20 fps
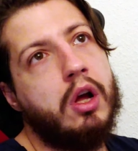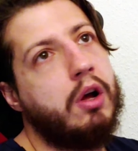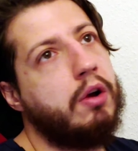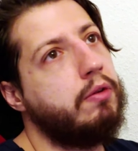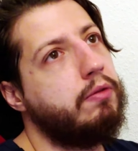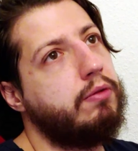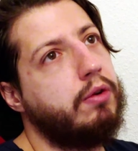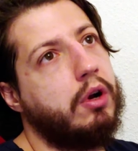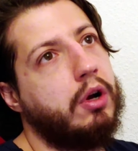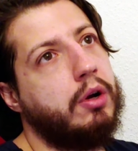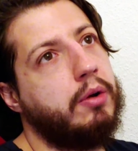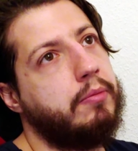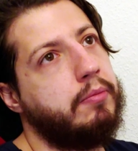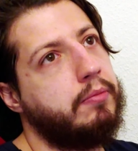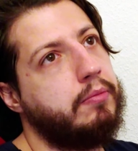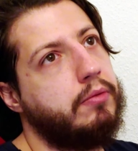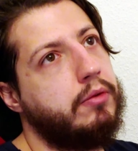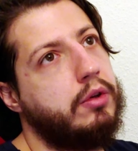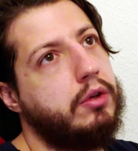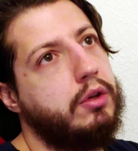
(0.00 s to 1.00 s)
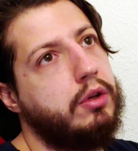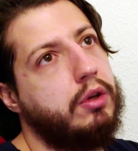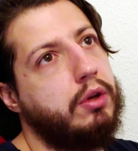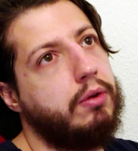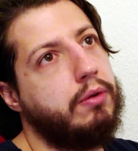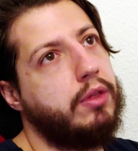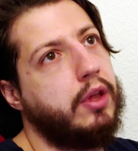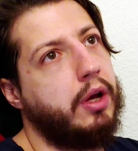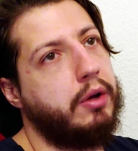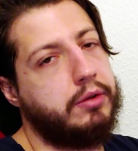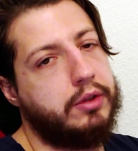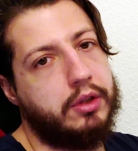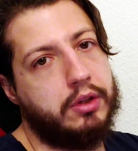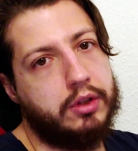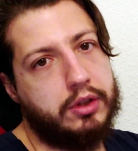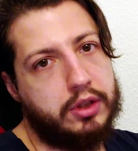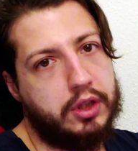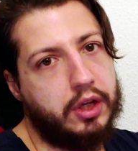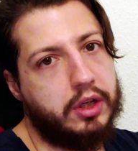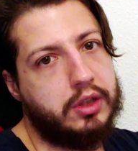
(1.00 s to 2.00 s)
from
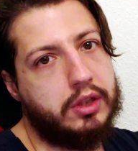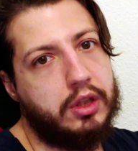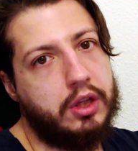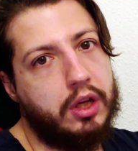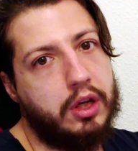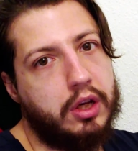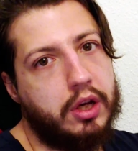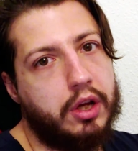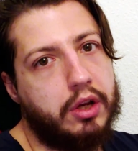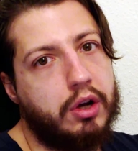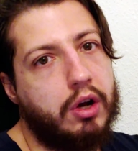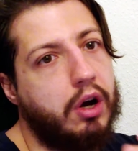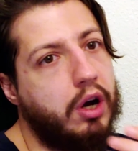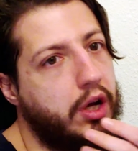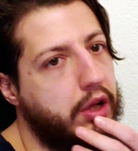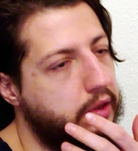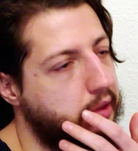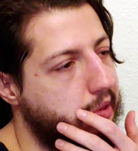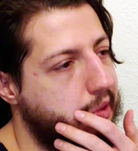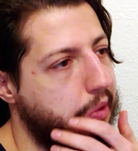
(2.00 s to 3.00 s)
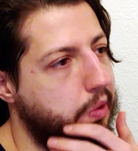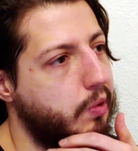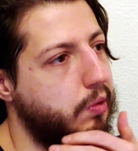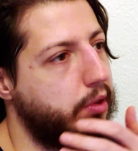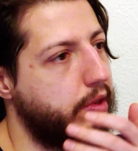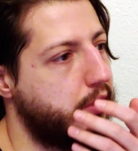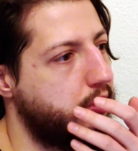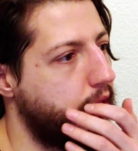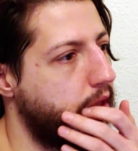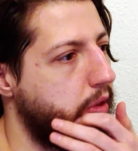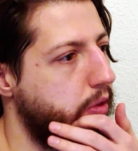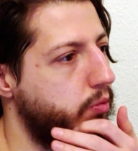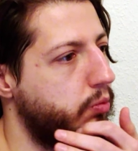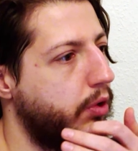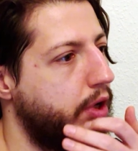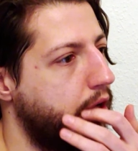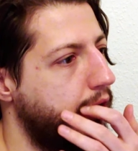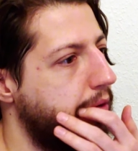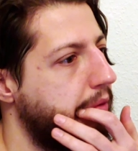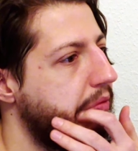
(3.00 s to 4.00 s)
2016 and on. So it's
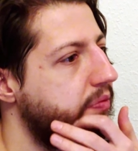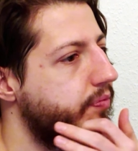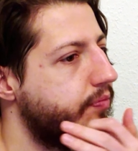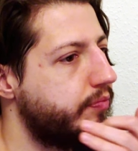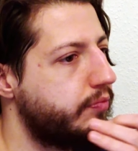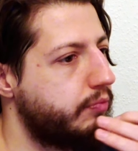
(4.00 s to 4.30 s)
when